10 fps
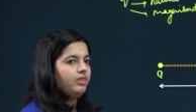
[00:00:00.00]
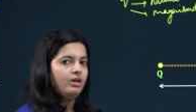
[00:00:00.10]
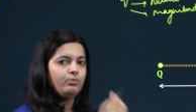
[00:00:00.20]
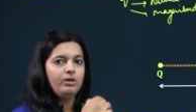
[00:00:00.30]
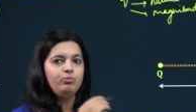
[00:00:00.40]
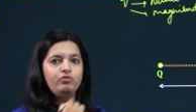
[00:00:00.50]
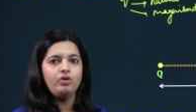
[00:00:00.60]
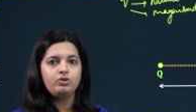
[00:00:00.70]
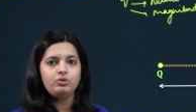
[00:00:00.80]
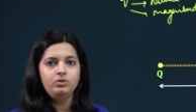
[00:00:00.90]
Then we'll move
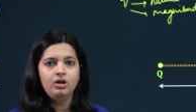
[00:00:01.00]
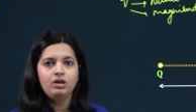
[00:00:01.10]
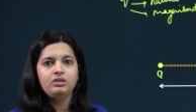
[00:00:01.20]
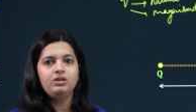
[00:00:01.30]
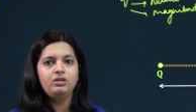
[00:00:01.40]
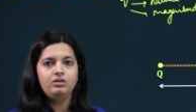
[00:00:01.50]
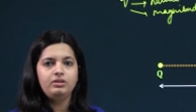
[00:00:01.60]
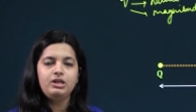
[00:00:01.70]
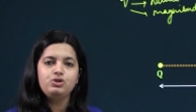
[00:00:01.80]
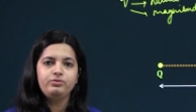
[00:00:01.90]
on to the
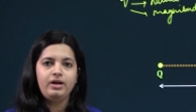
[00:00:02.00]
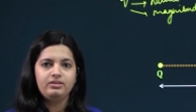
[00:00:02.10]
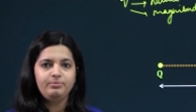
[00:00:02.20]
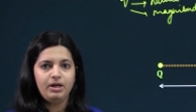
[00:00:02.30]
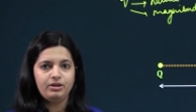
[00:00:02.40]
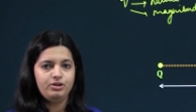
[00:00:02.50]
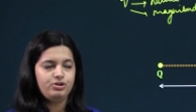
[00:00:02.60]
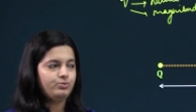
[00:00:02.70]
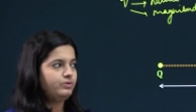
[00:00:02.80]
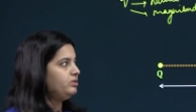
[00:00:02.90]
nature and the
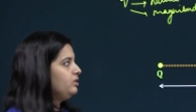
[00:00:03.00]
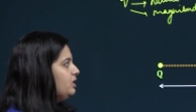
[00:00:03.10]
magnitude.